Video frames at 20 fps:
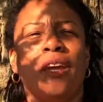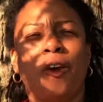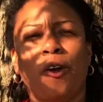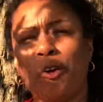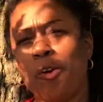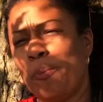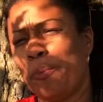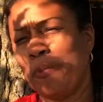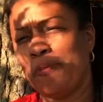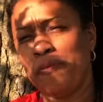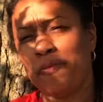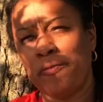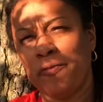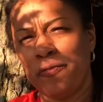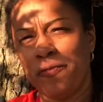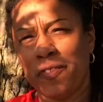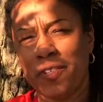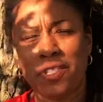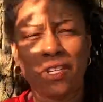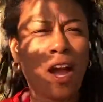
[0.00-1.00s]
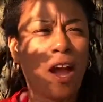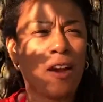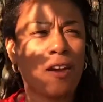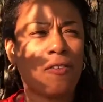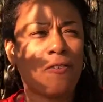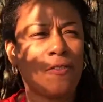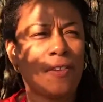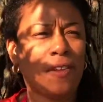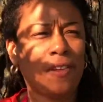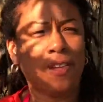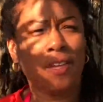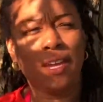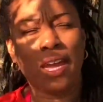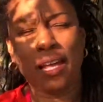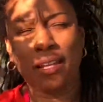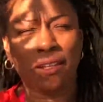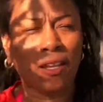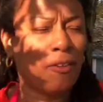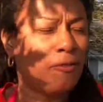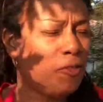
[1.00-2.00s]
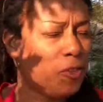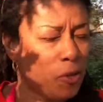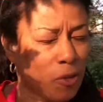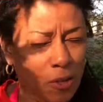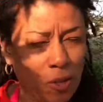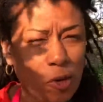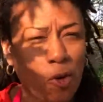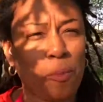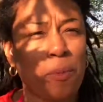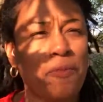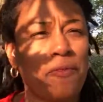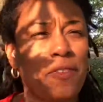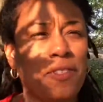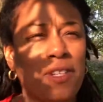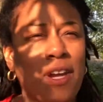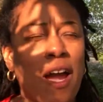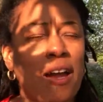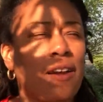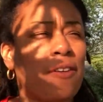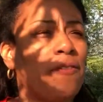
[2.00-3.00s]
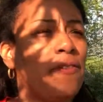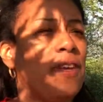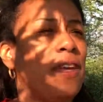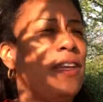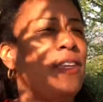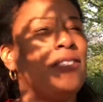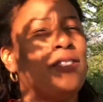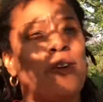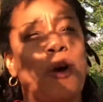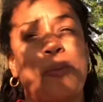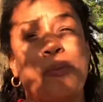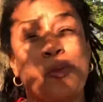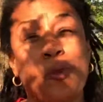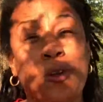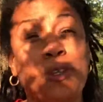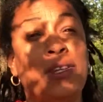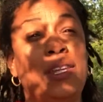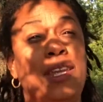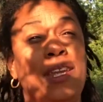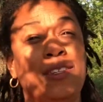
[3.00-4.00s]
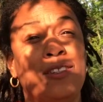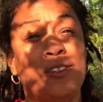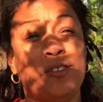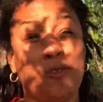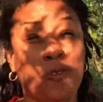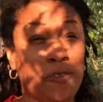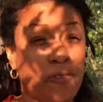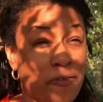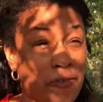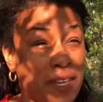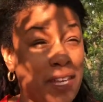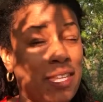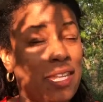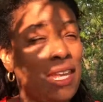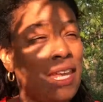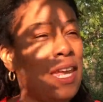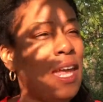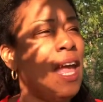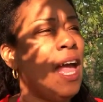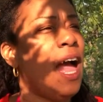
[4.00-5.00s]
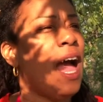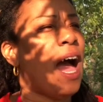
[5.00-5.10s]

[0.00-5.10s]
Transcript: urban photography, I love doing urban photography, so I'm really into graffiti.